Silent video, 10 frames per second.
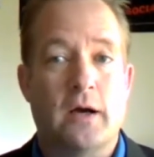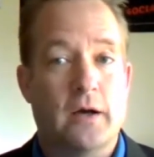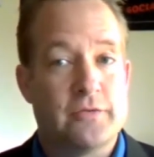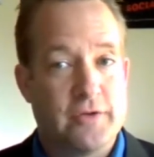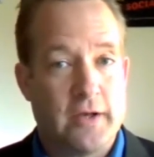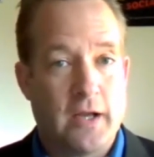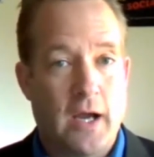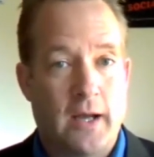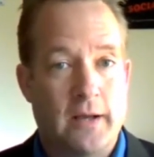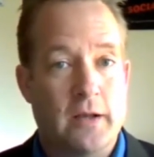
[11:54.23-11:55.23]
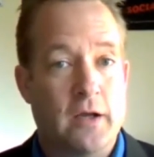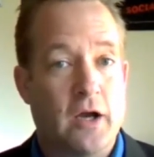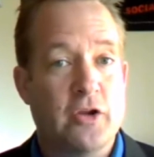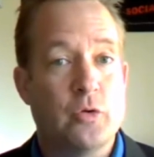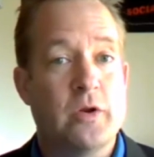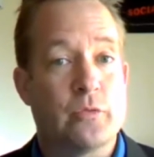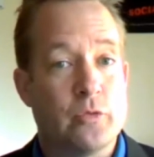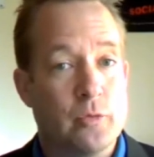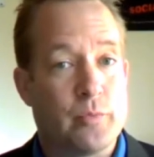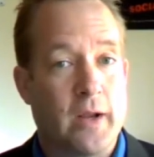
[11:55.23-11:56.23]
a study guide, a unit
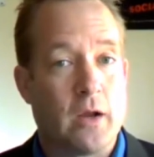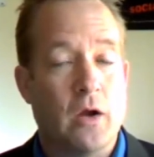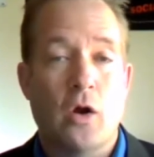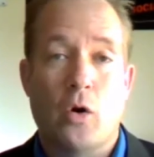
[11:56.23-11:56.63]
rubric,